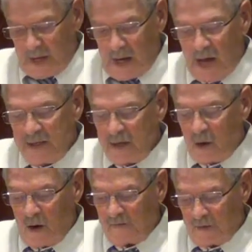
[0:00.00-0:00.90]
I
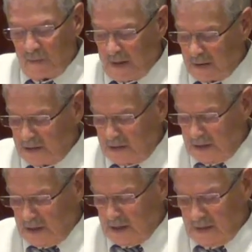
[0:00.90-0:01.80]
think often about,
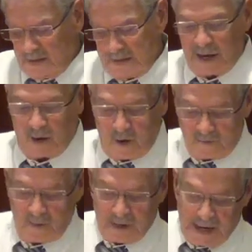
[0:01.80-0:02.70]
uh, not
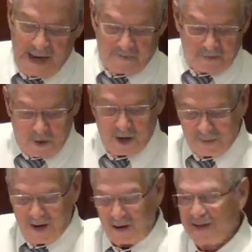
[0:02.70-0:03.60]
often, but I have thought
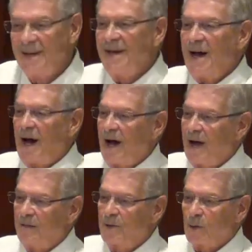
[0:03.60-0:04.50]
about
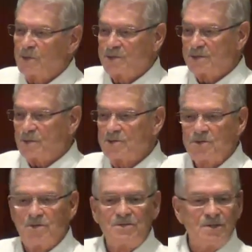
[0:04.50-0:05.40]
uh, those
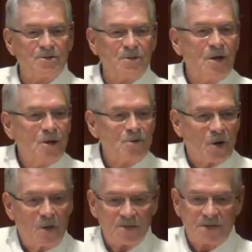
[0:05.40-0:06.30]
Christians in
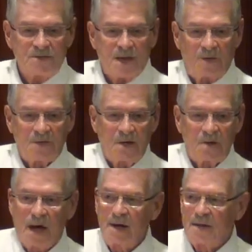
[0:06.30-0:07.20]
Charleston, South
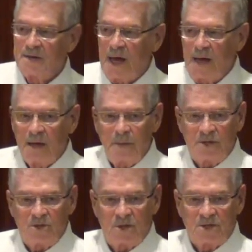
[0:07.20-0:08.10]
Carolina, at the
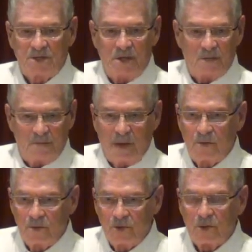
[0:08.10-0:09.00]
AME Church the
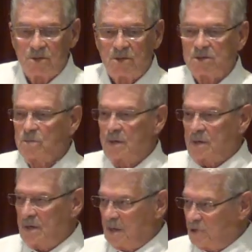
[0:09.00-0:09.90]
mother church where
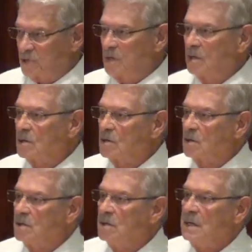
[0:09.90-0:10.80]
the shooting
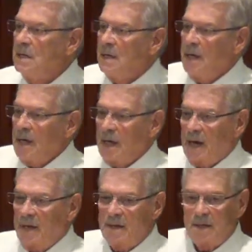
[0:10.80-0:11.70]
occurred.
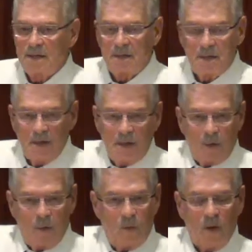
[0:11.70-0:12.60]
And I think
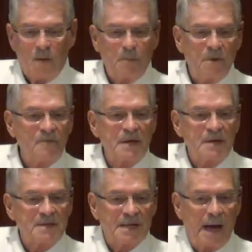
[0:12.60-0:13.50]
what a
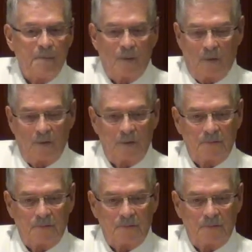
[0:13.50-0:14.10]
perfect example